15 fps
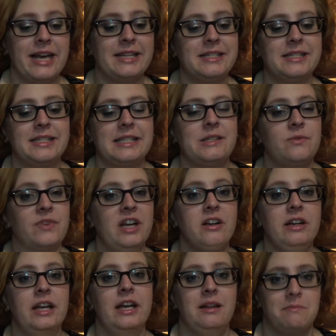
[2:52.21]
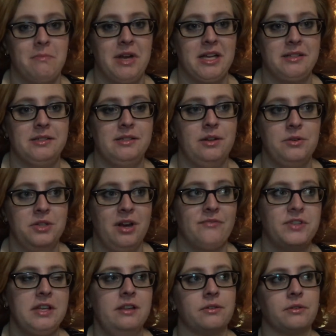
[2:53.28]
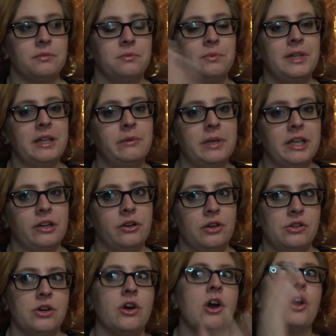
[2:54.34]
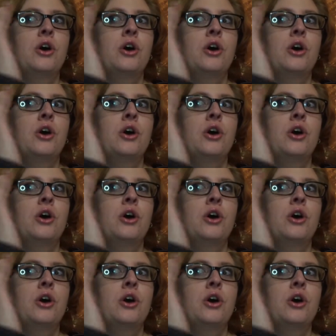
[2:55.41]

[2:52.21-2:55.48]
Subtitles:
Essence is very hit and miss. Their stuff's either really, really good